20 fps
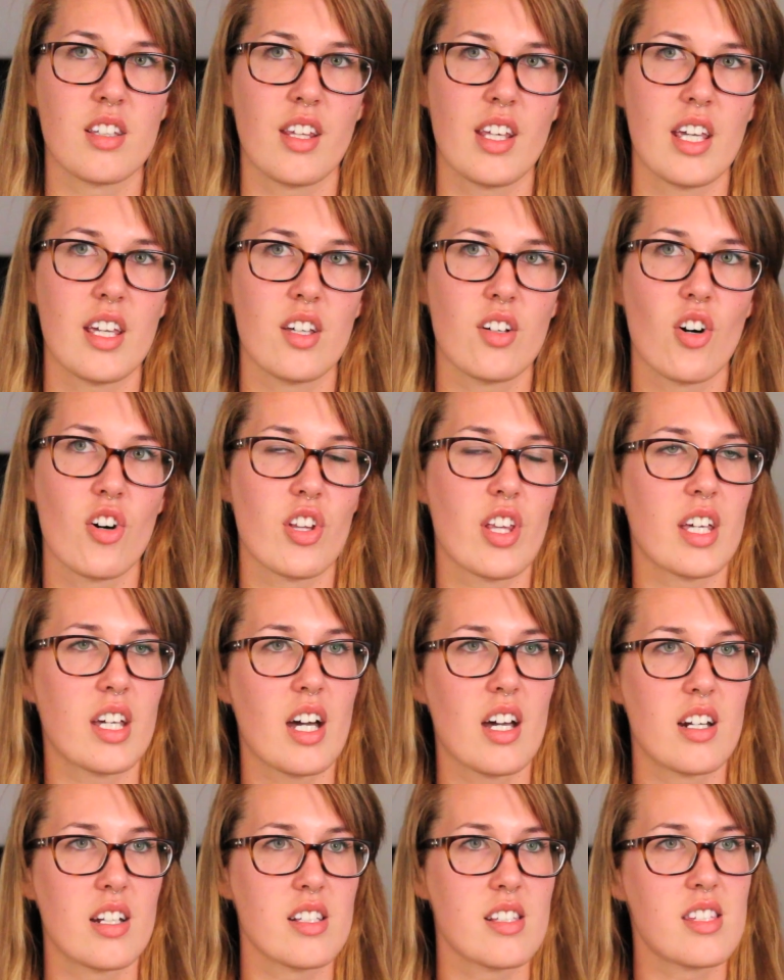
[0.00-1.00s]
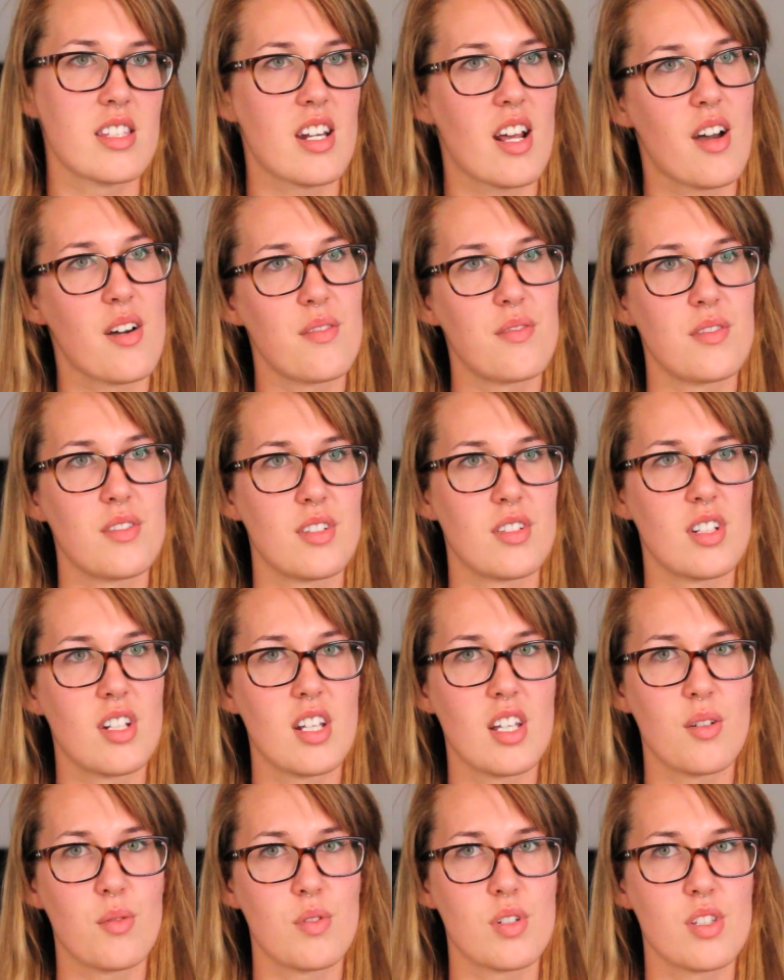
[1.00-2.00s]
like all that kind of stuff, and
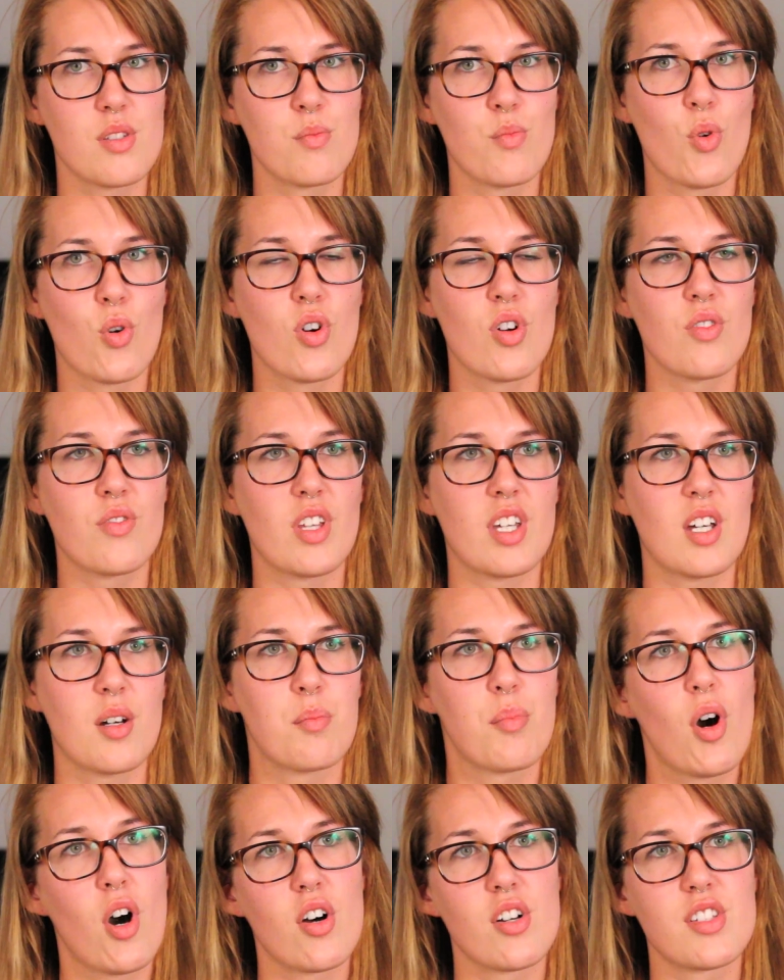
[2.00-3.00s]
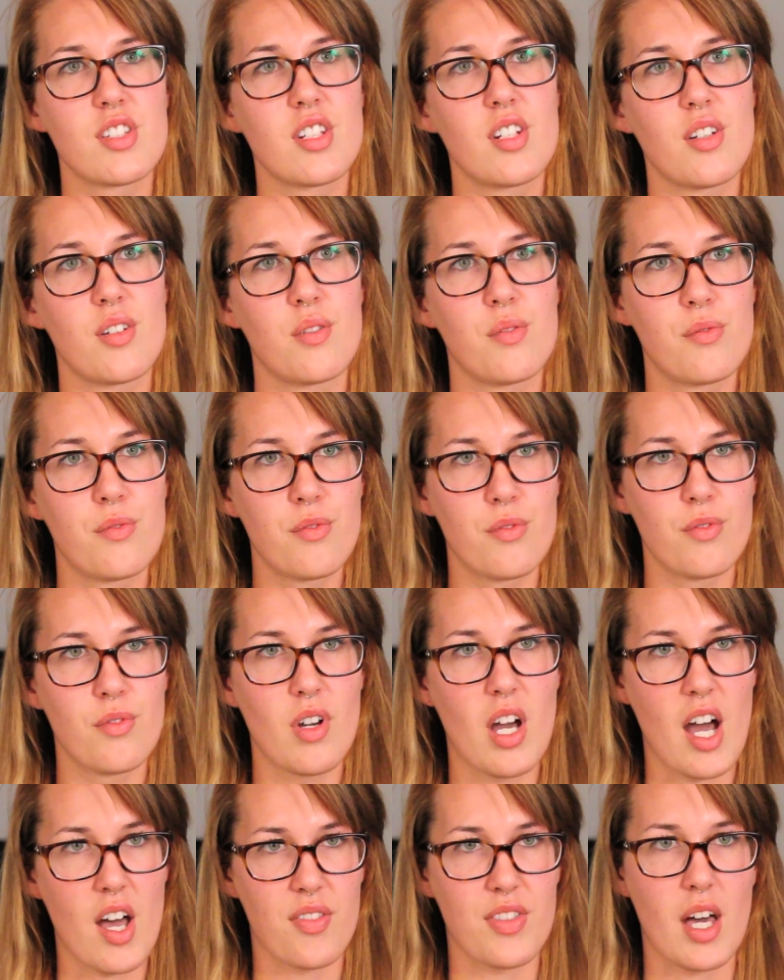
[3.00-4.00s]
it was more of like a positive
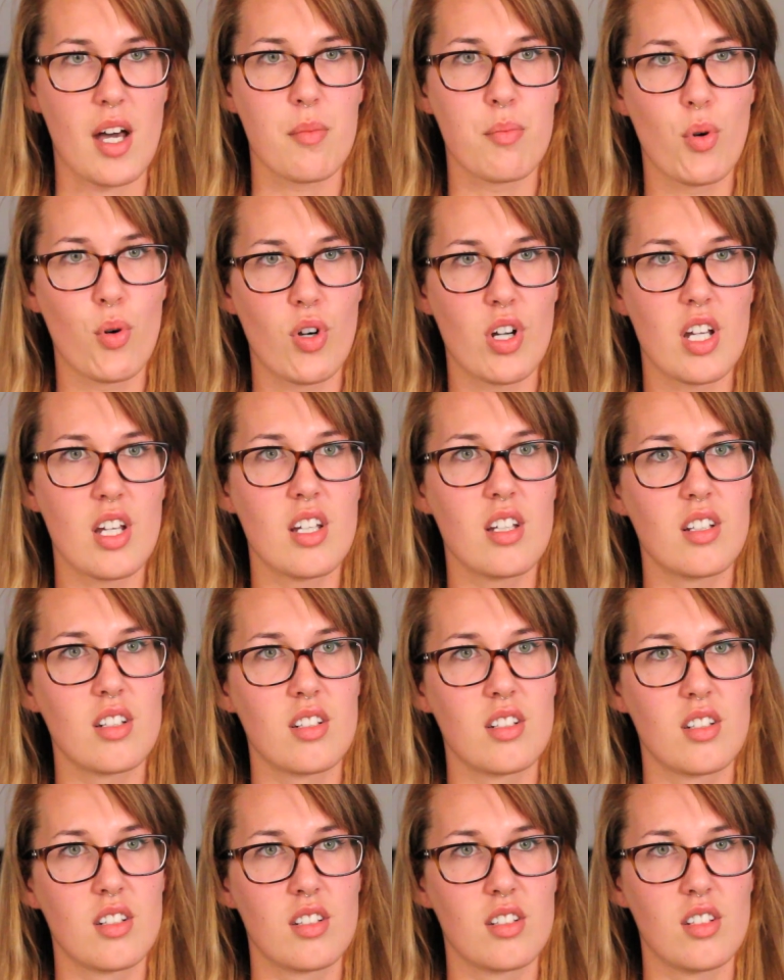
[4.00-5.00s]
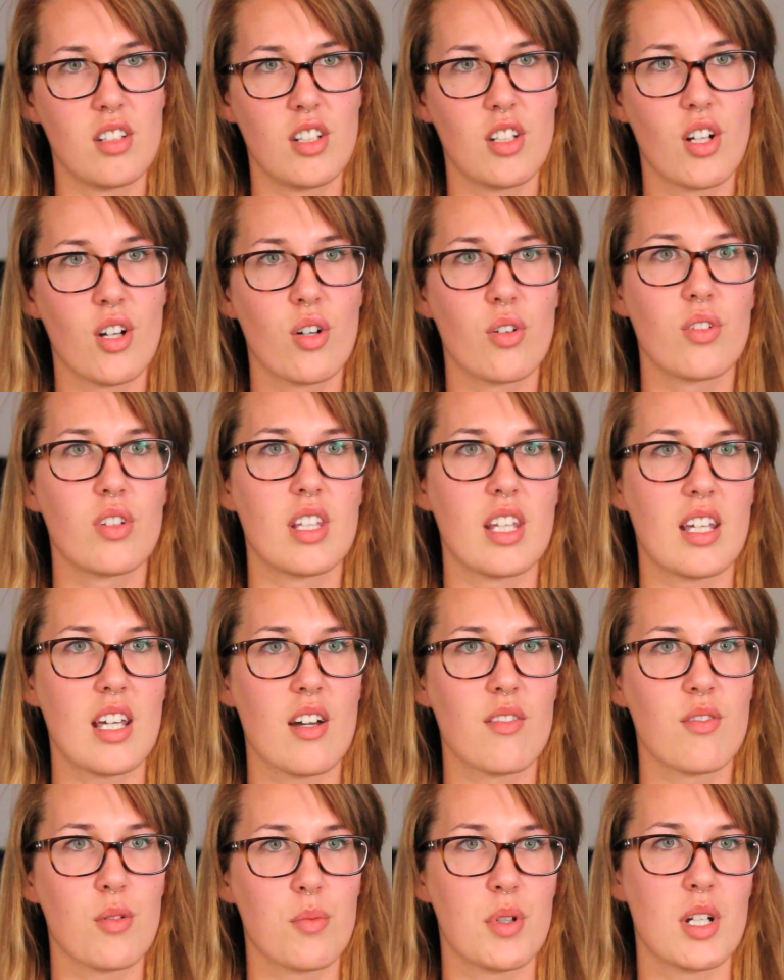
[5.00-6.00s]
at that point, like
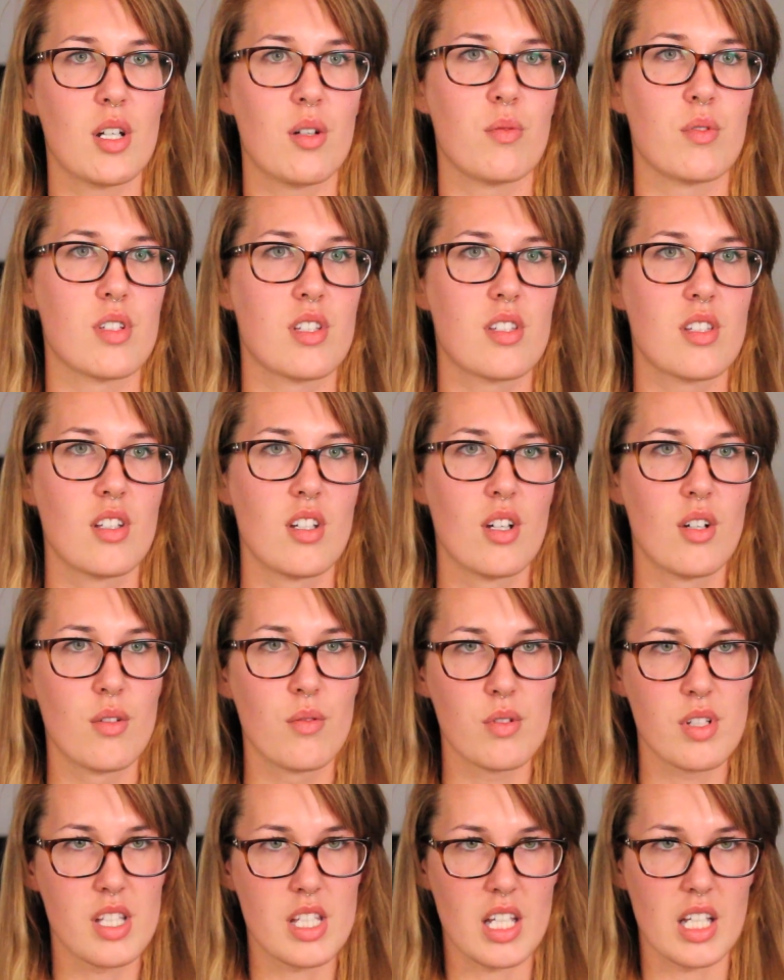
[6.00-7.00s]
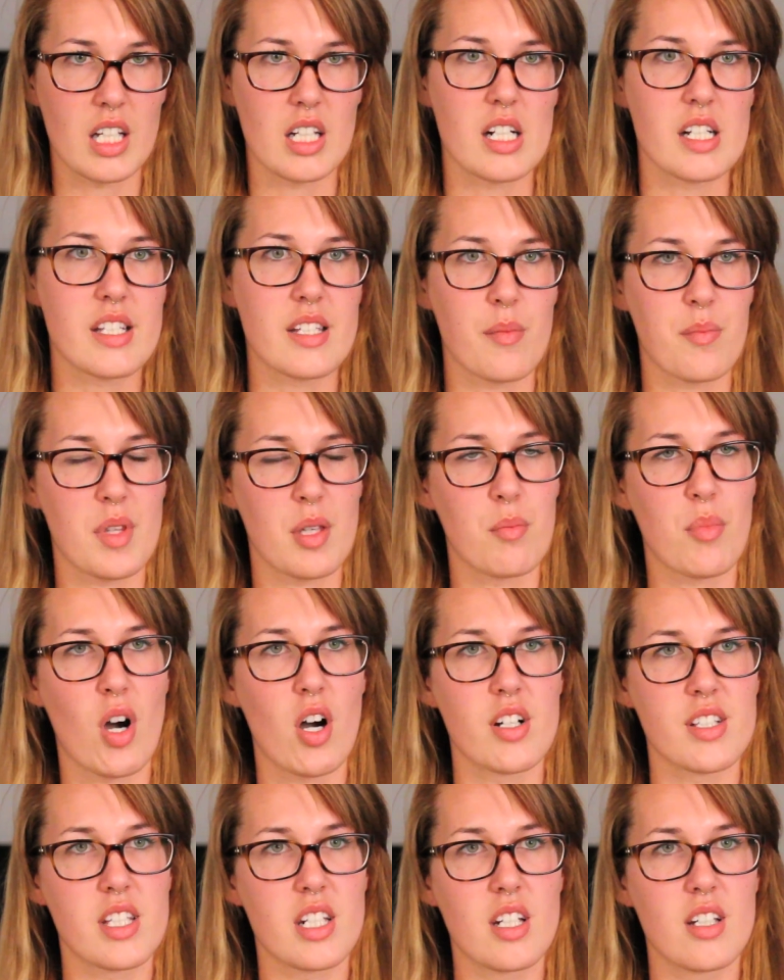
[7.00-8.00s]
everybody was seeing it as something
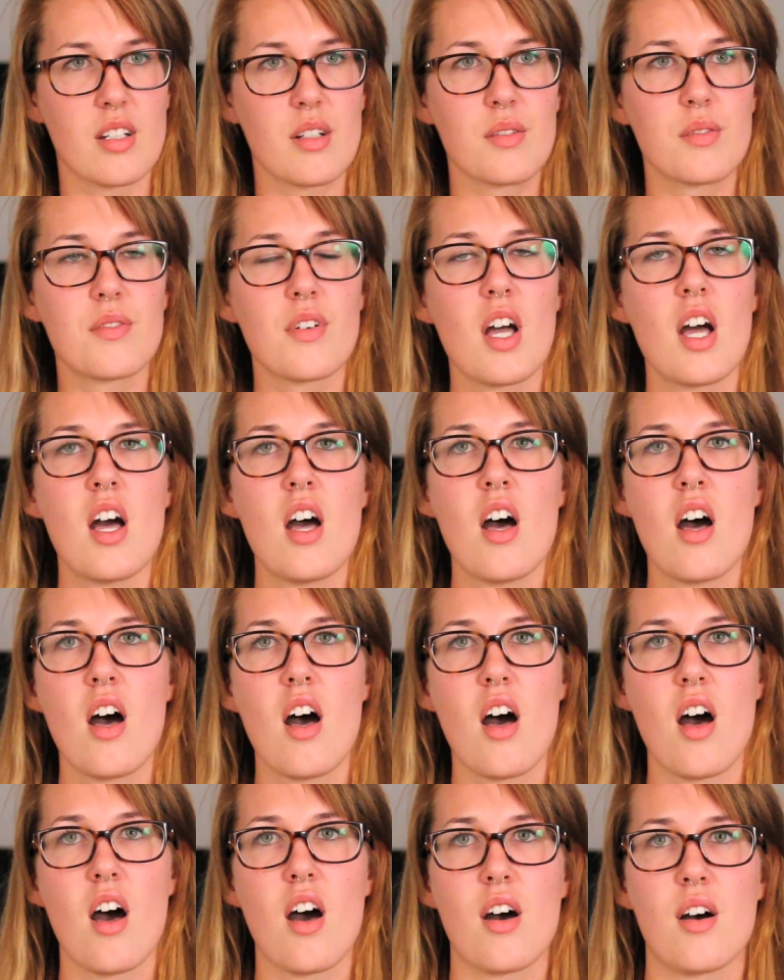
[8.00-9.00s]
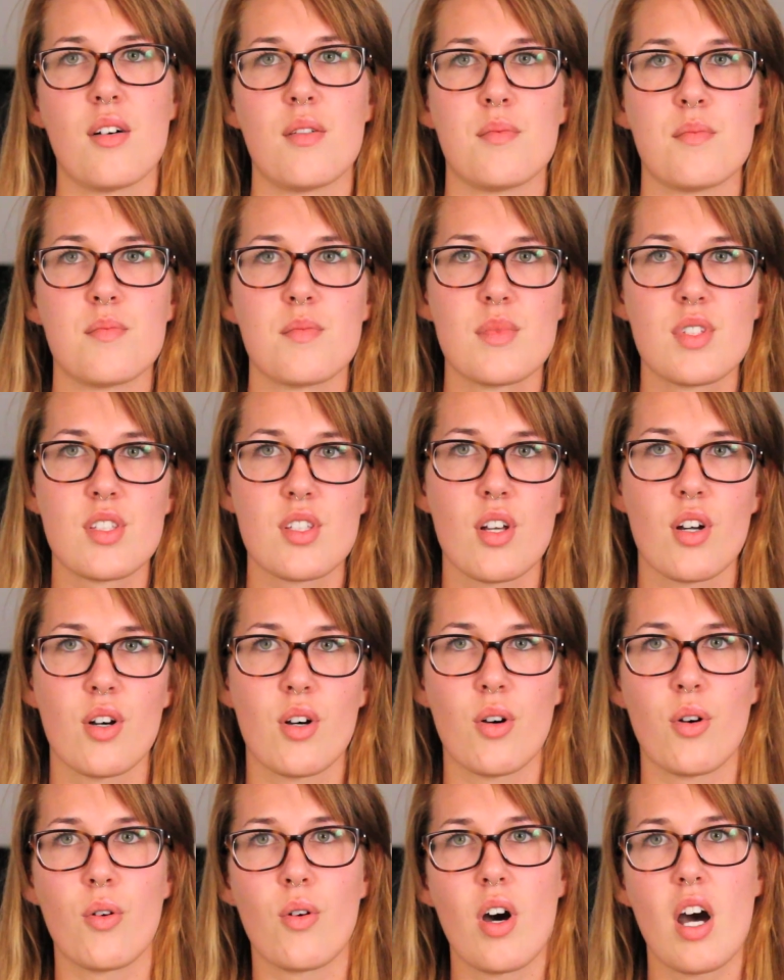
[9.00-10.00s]
positive.
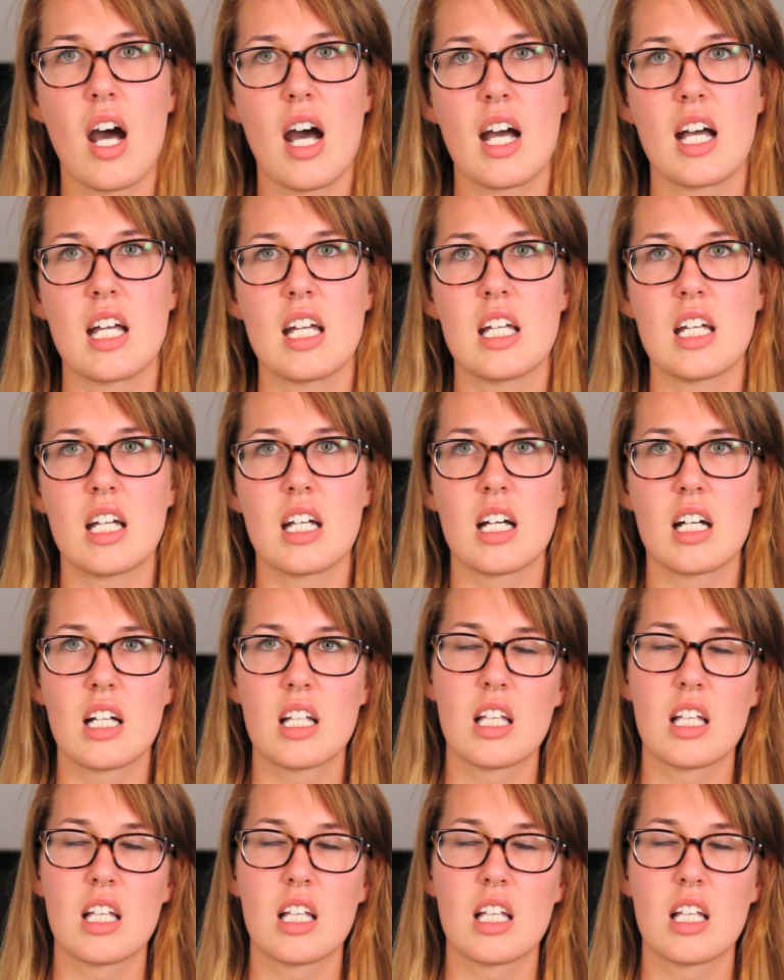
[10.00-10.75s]
So I